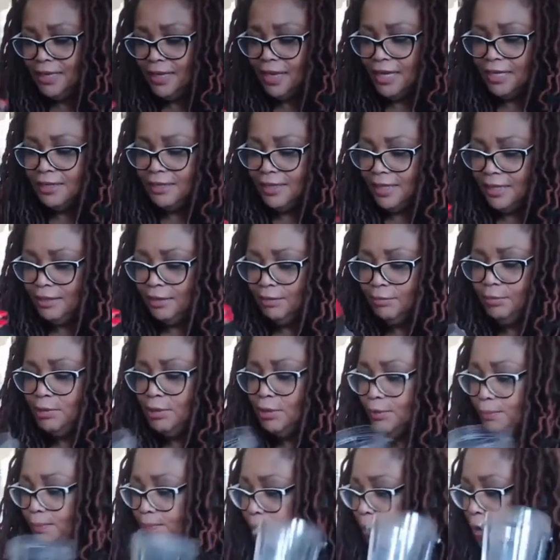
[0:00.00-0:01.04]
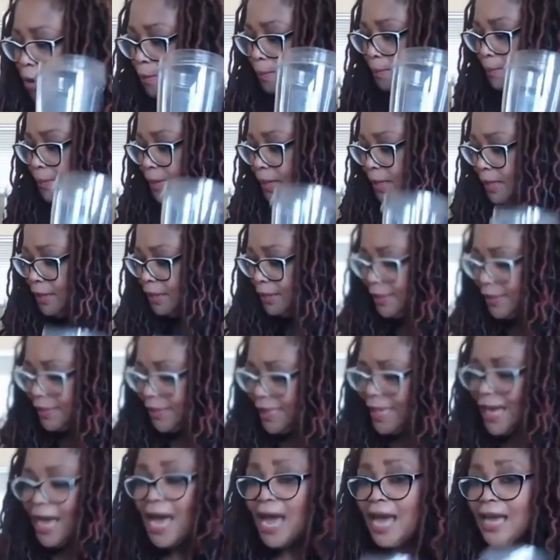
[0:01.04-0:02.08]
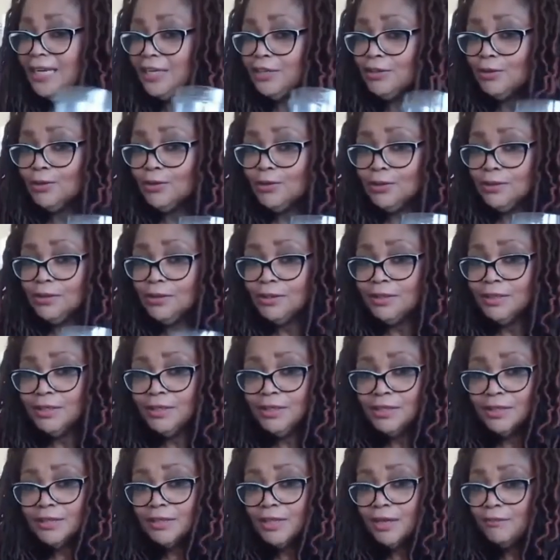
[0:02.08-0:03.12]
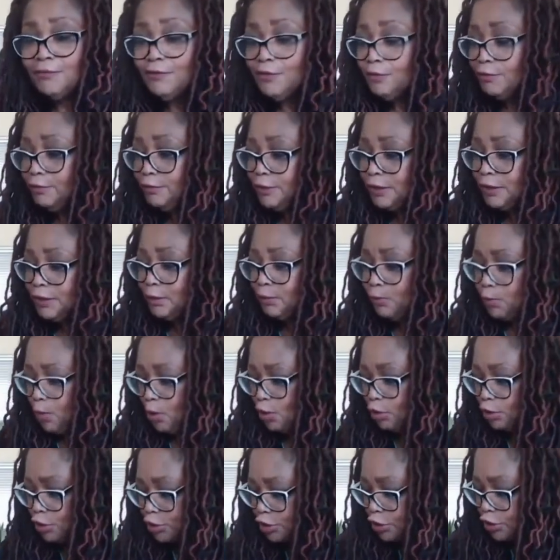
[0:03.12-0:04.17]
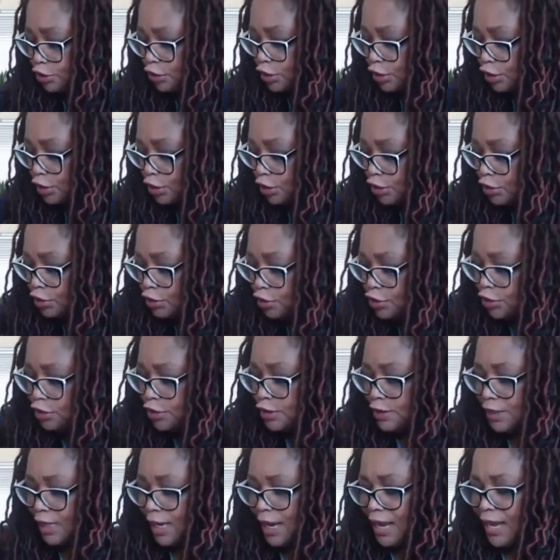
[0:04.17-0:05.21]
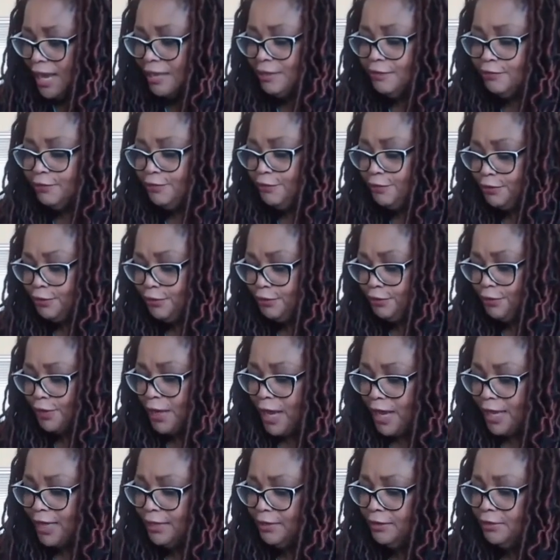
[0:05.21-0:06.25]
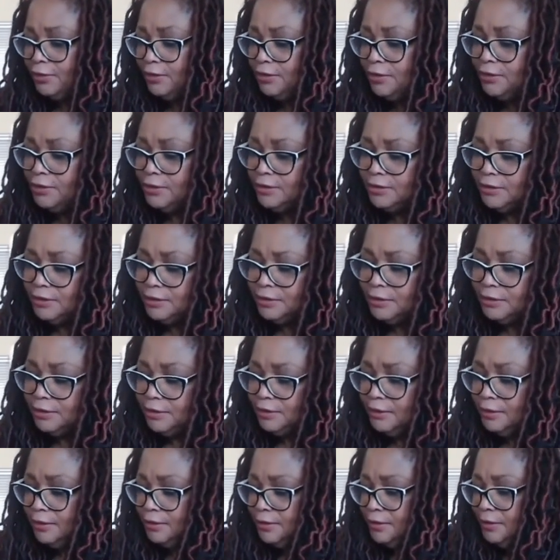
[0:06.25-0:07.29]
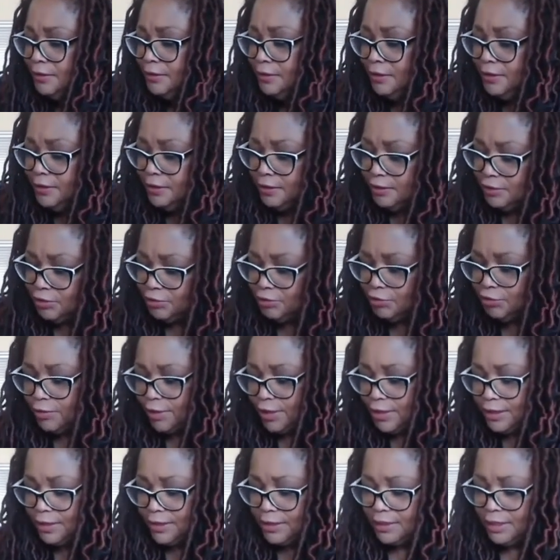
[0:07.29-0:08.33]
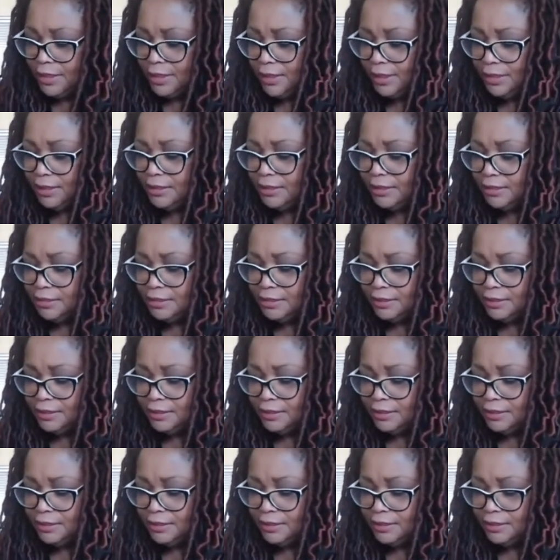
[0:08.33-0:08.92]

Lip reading: And then I'm going to put my kale that I've already washed, just a handful of kale, straight in here.